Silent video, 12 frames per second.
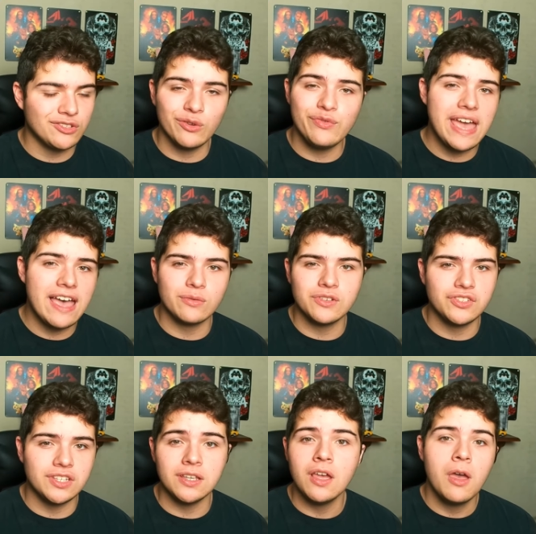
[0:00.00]
So if you guys want to
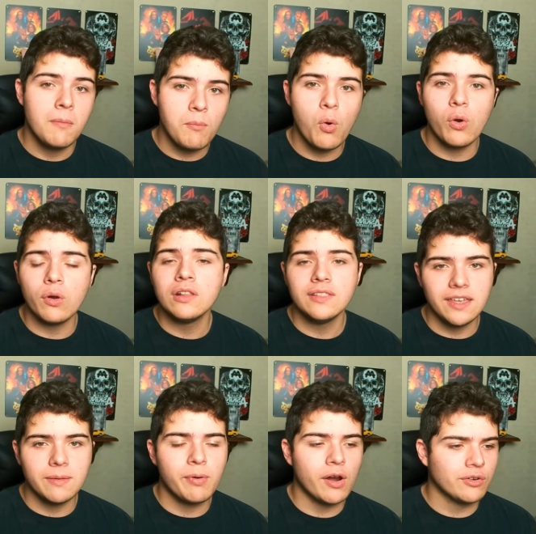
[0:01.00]
see more
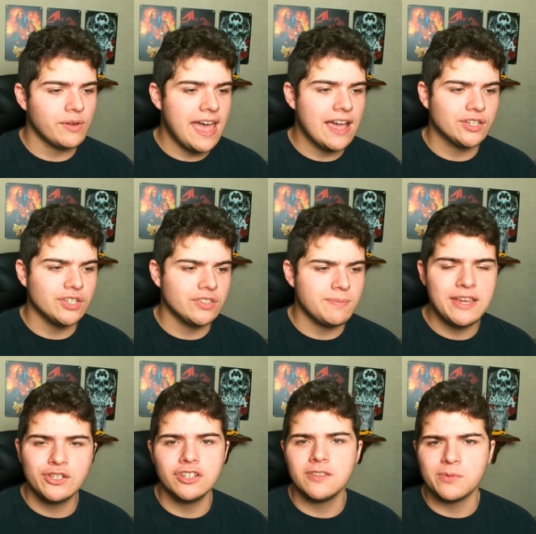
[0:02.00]
Linkin Park reactions, make
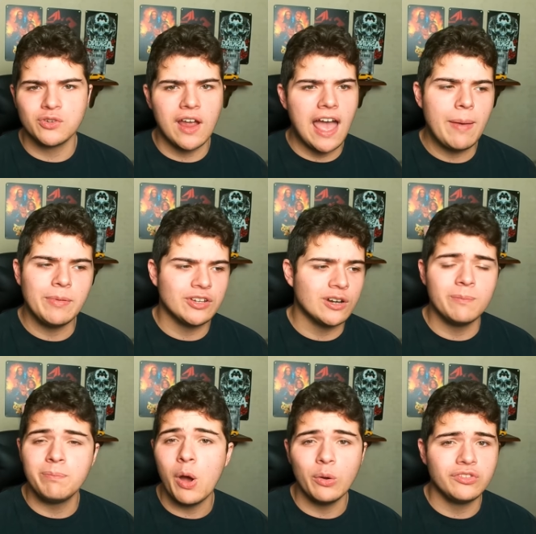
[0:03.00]
sure you subscribe and turn
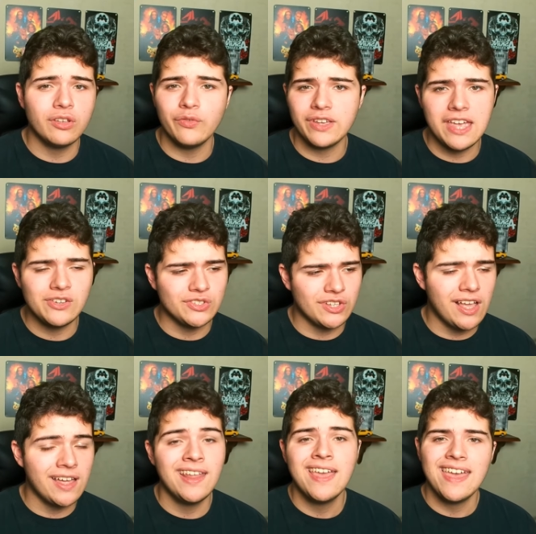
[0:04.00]
post notifications
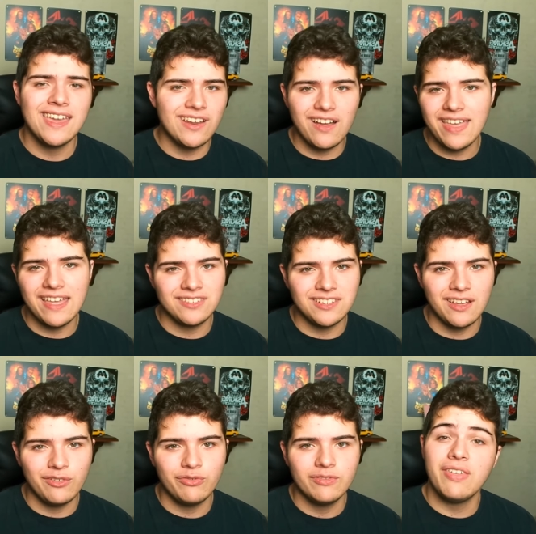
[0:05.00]
on and all that stuff.